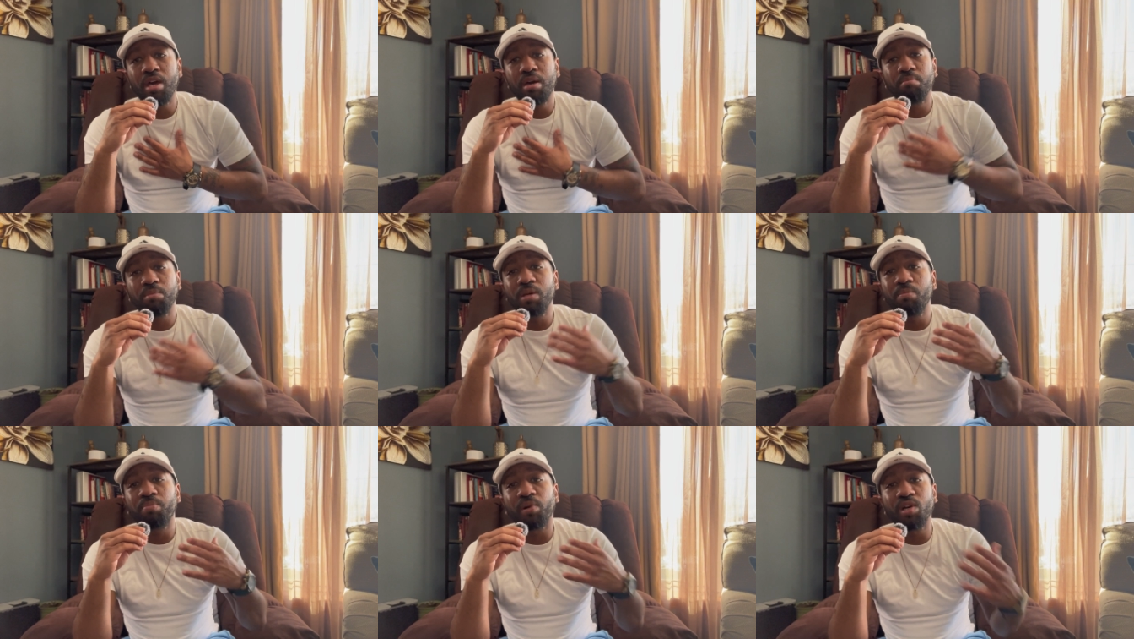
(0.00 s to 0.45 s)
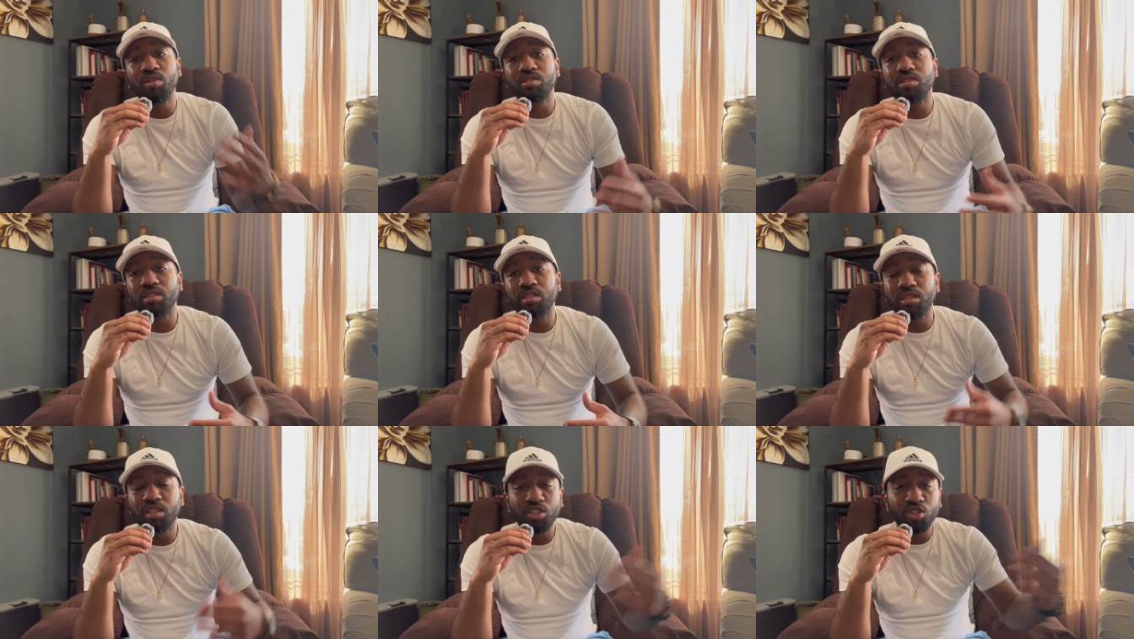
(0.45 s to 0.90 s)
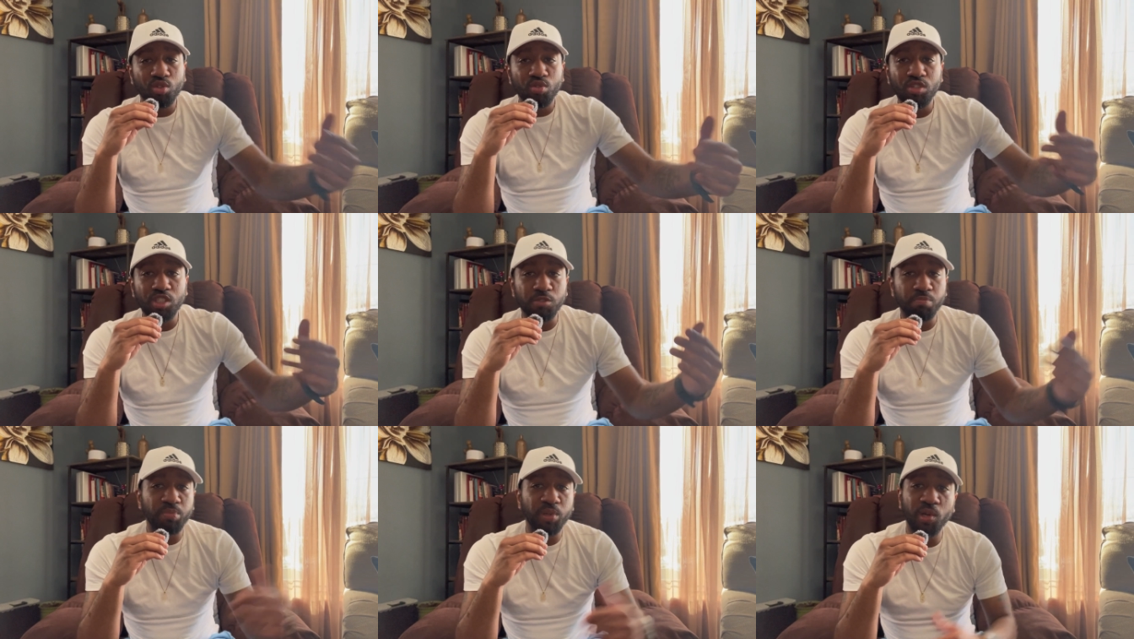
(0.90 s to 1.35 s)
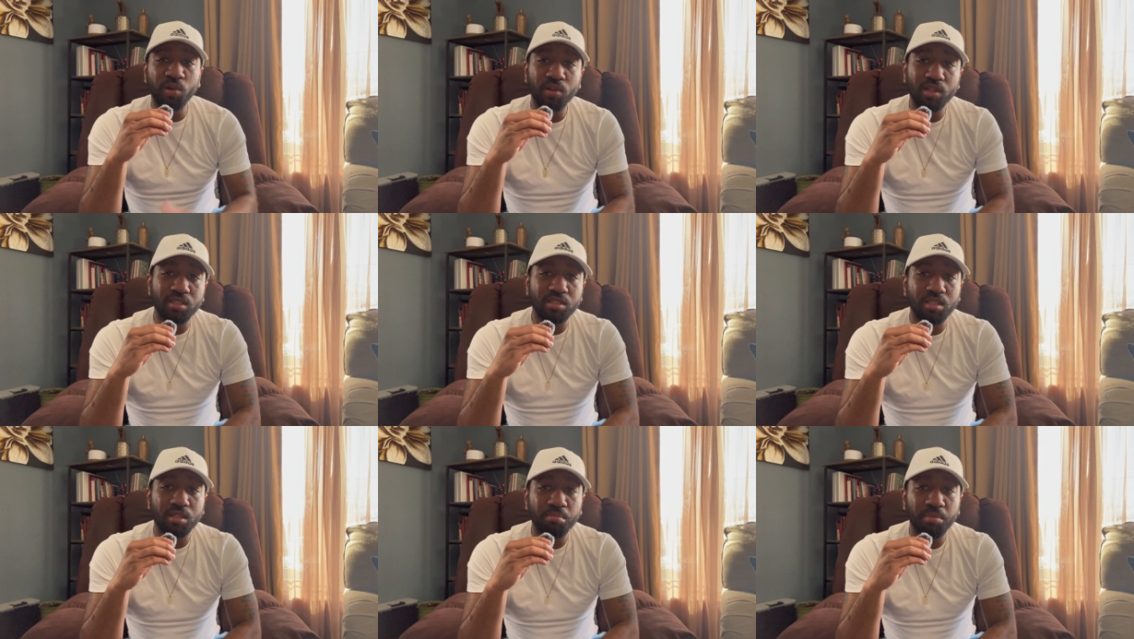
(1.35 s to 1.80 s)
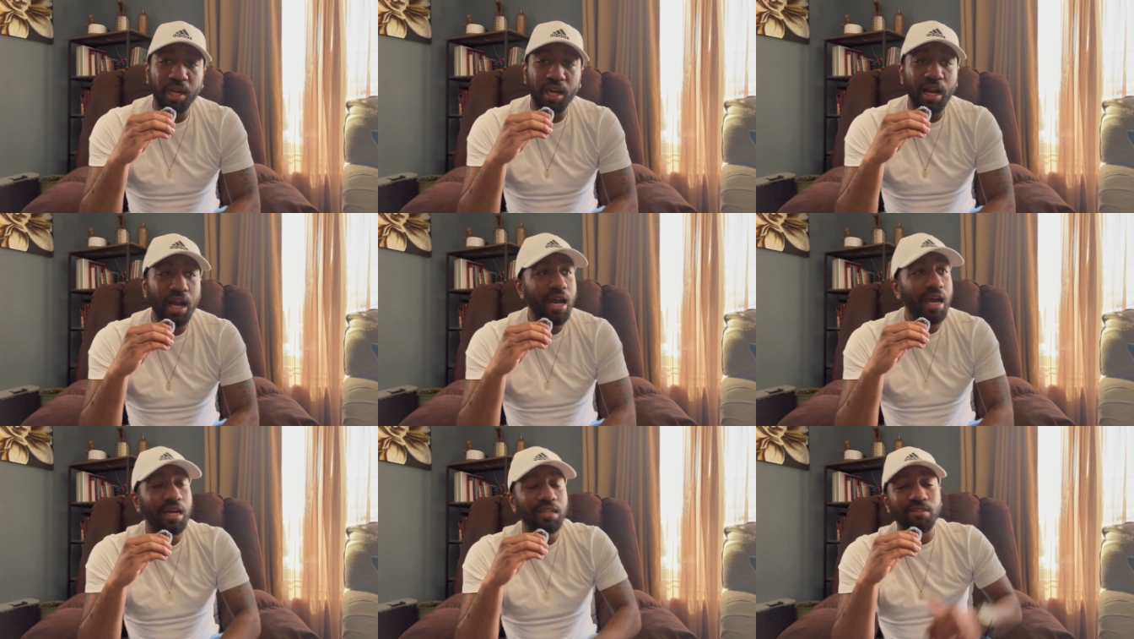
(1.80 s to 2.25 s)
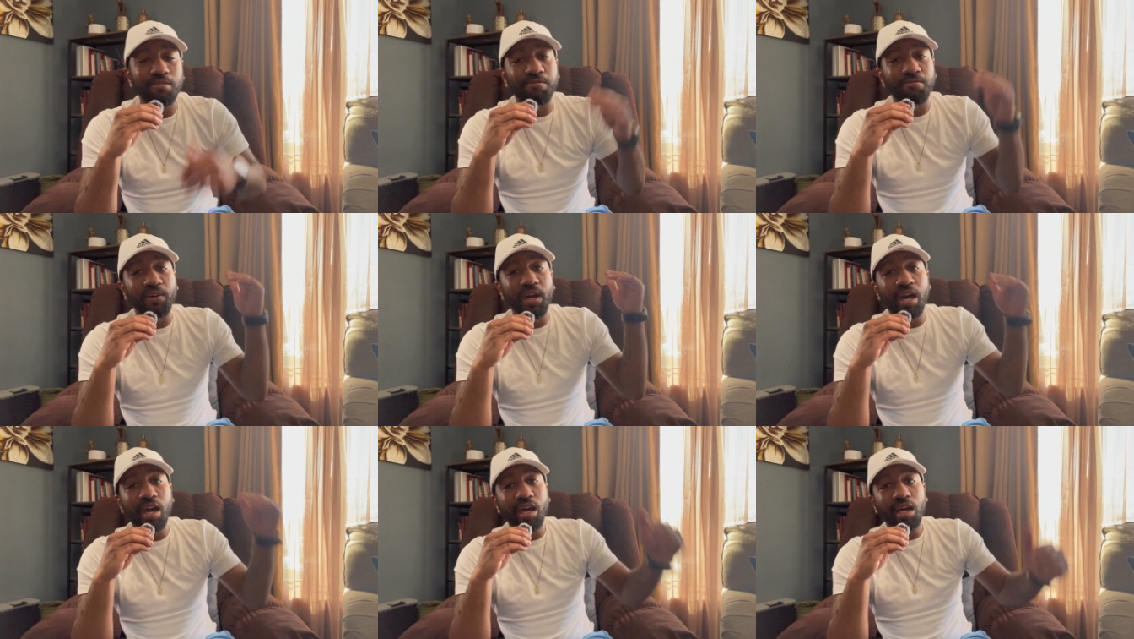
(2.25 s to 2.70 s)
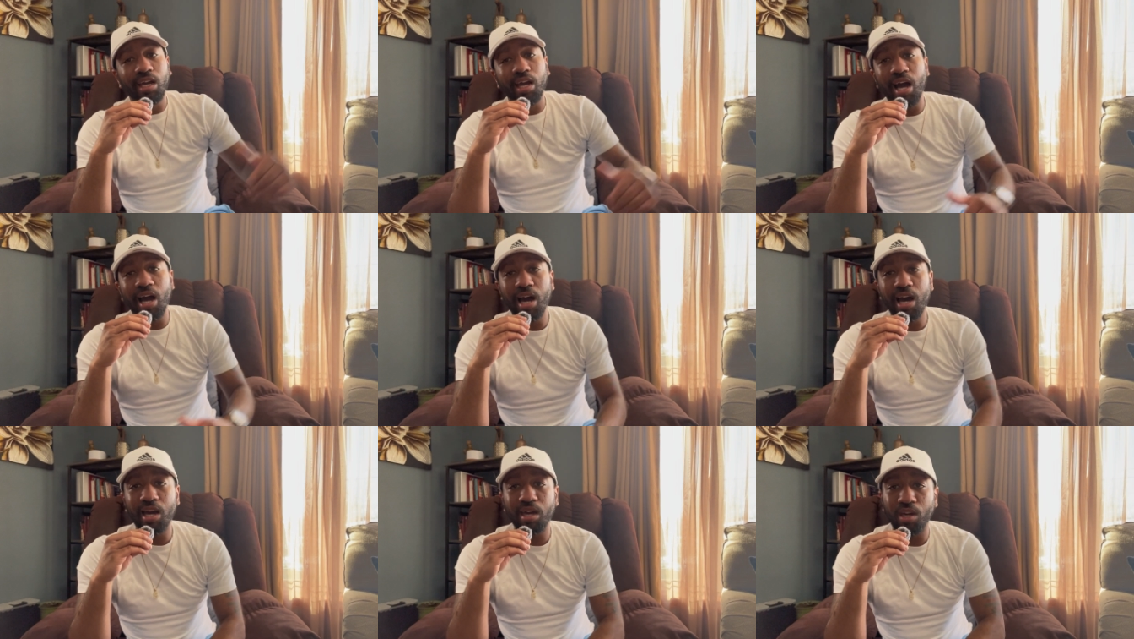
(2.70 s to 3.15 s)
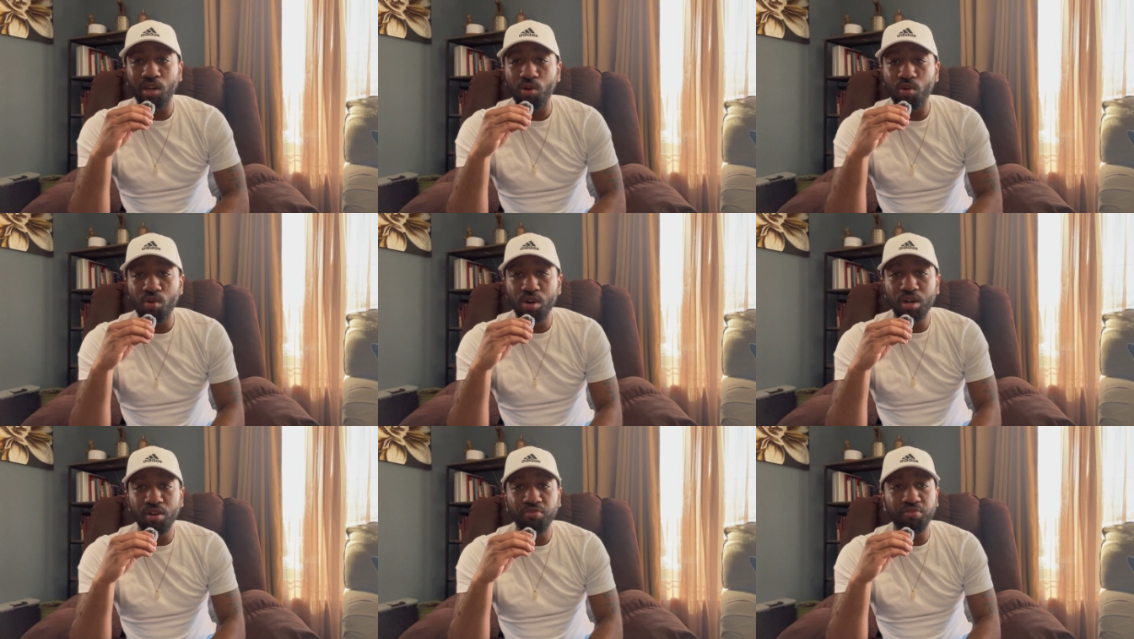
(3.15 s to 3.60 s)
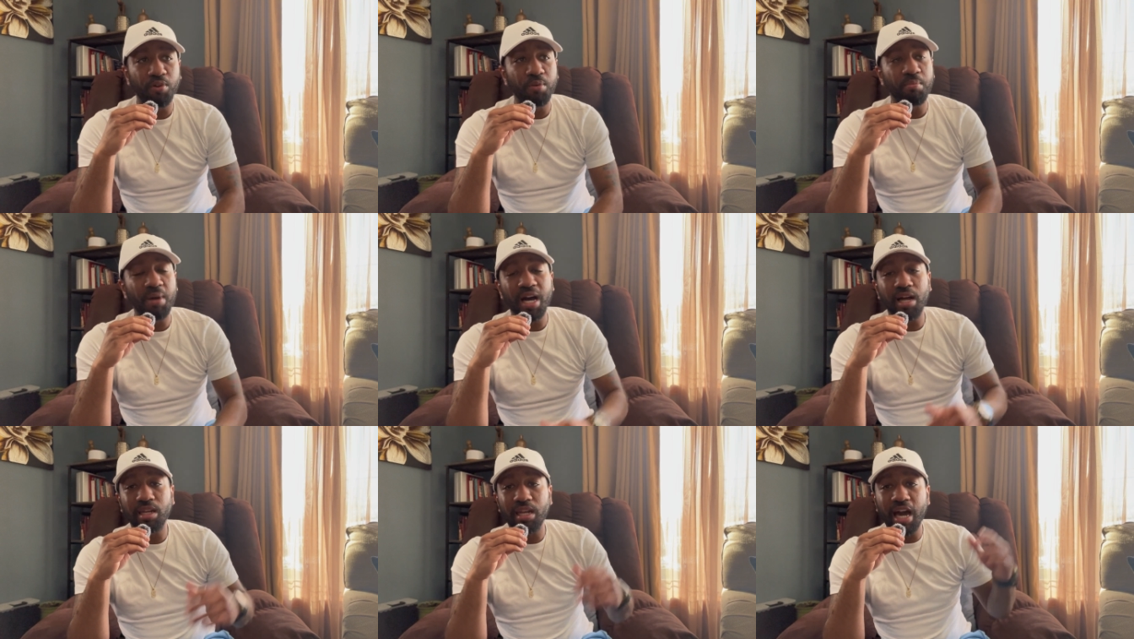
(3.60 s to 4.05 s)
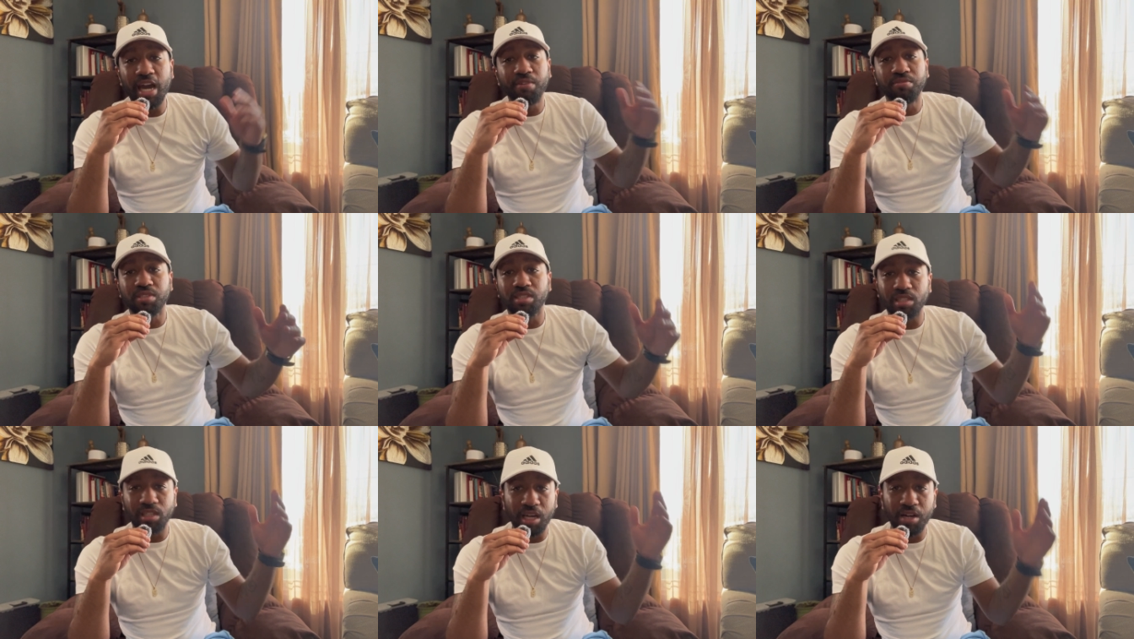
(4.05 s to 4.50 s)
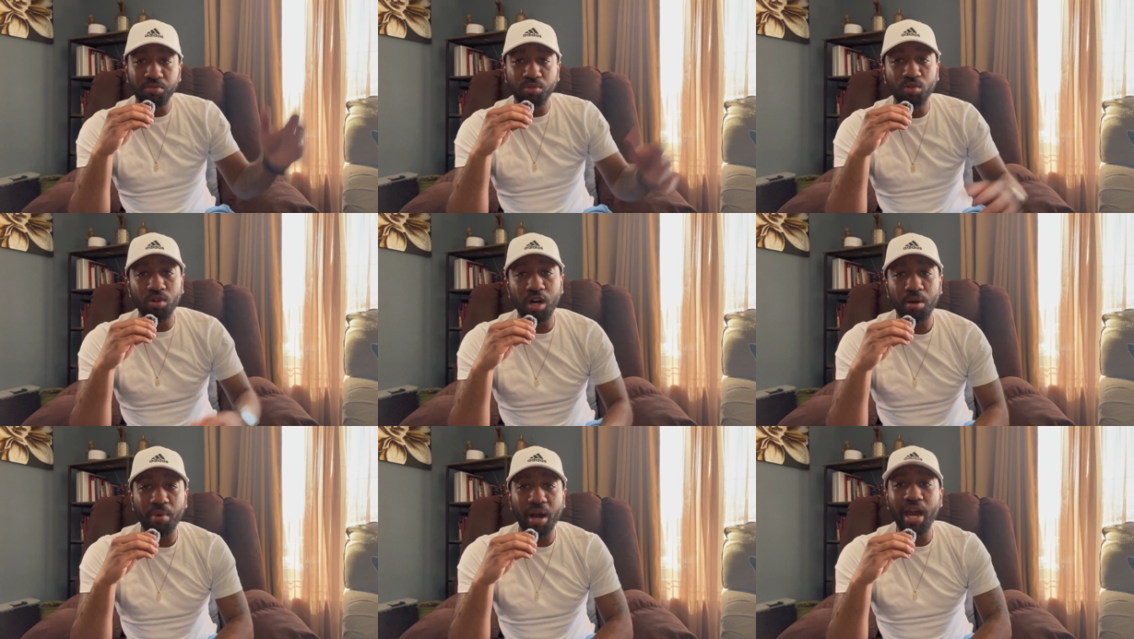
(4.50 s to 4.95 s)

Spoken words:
me personally through experience, man, I had to find God in order for my life to level up.